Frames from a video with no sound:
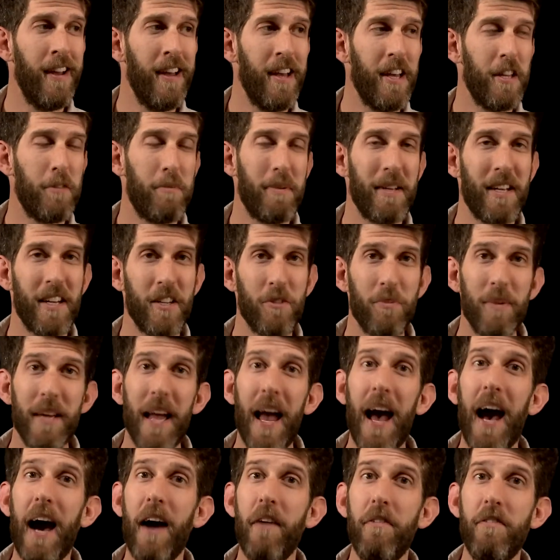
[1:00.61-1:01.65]
is because we
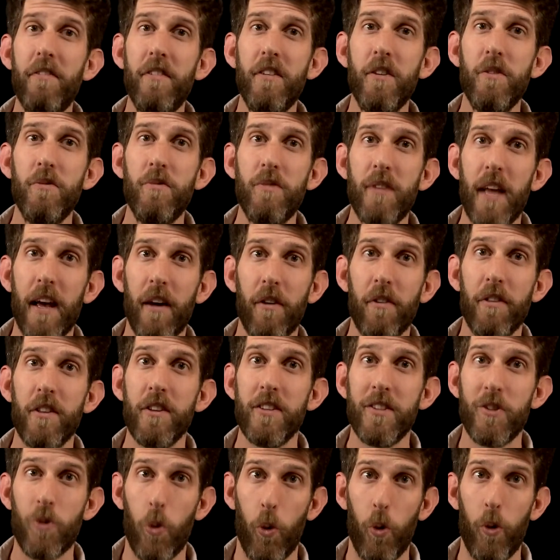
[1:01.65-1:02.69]
have to tell the
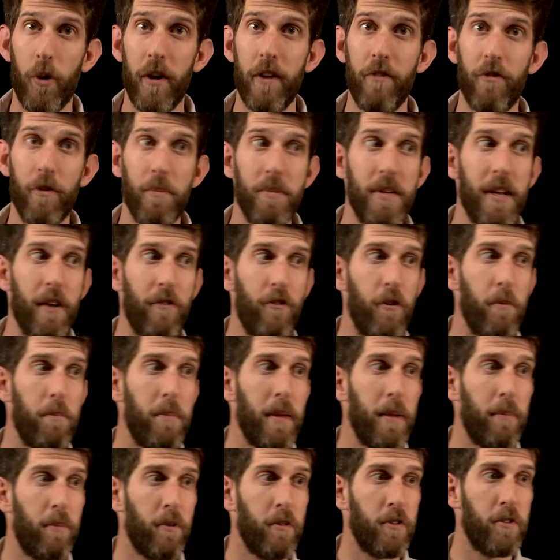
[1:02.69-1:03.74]
story from different
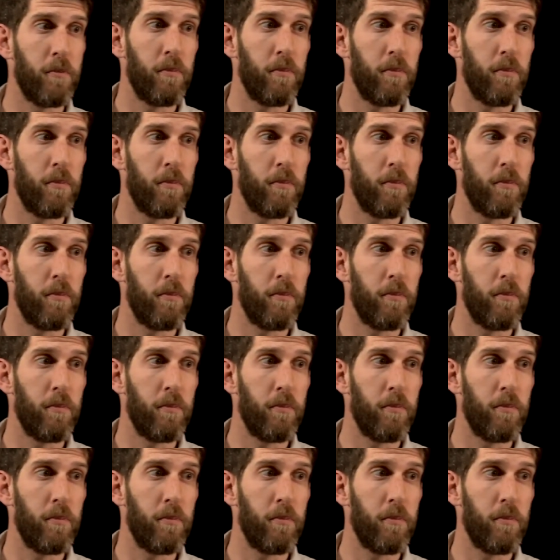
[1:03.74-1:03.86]
people's